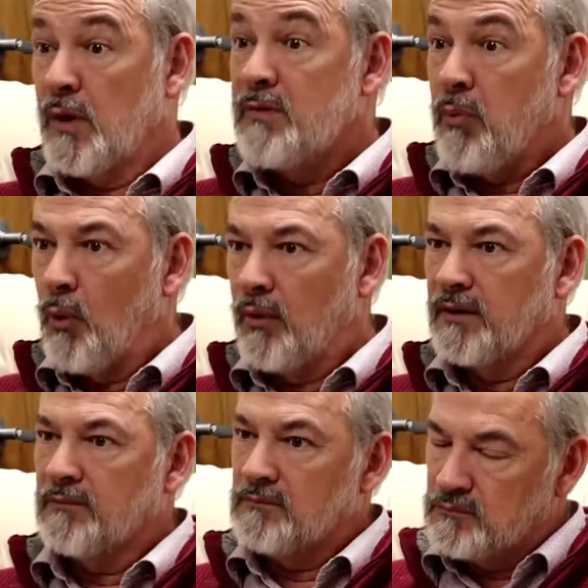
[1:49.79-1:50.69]

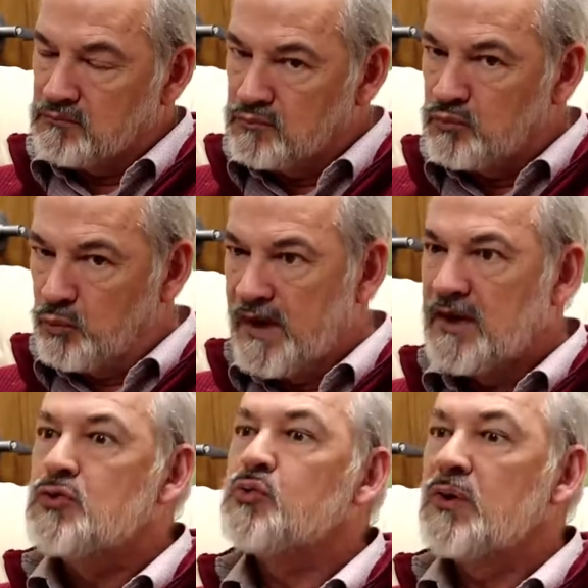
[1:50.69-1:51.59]
reborn,
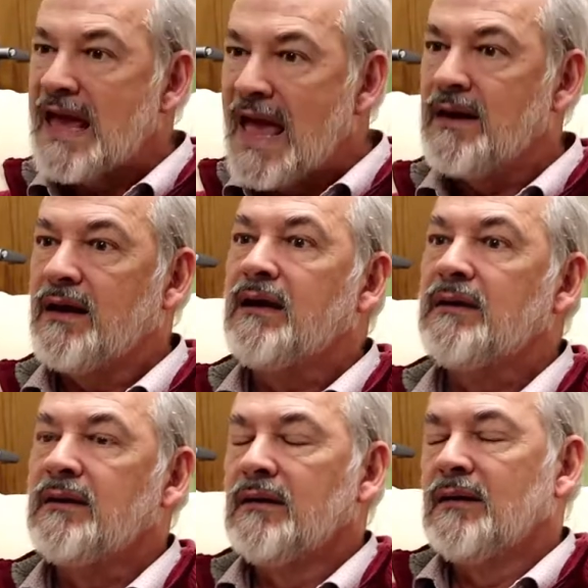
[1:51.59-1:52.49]
recreated.